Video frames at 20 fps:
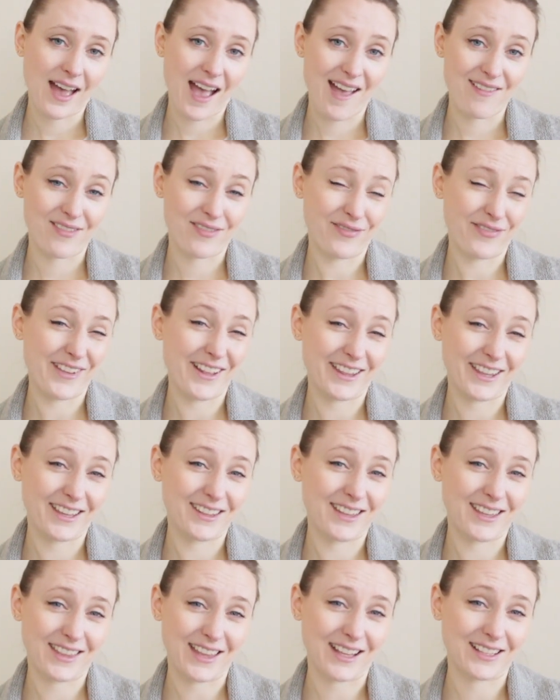I have a
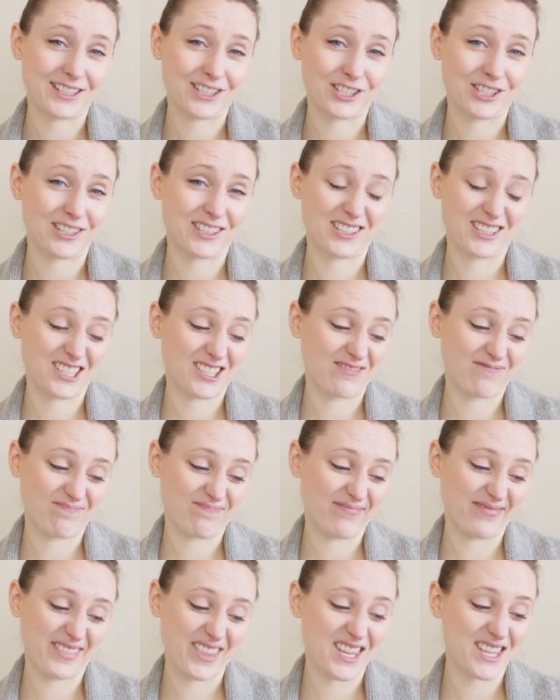feeling that that's just
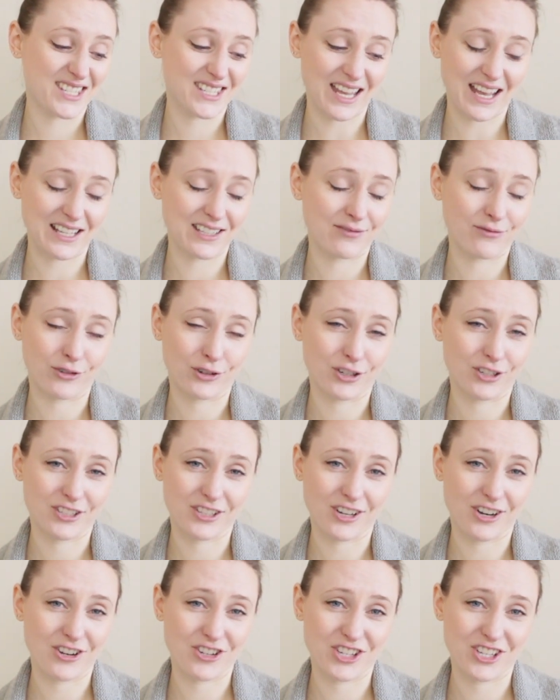the size
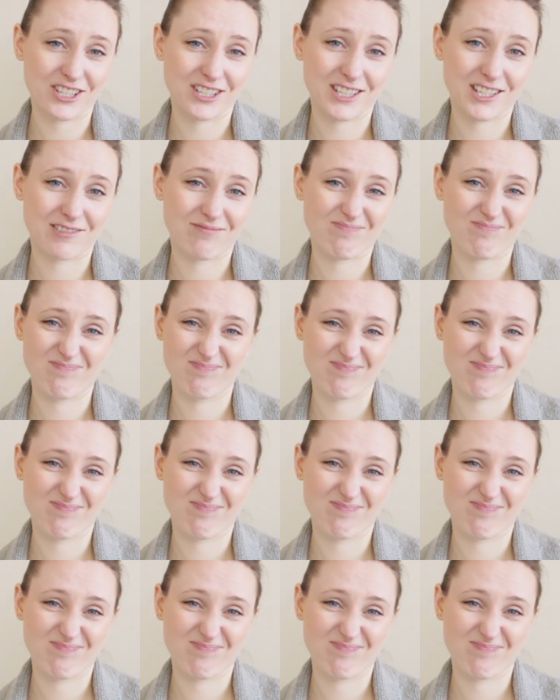4s are just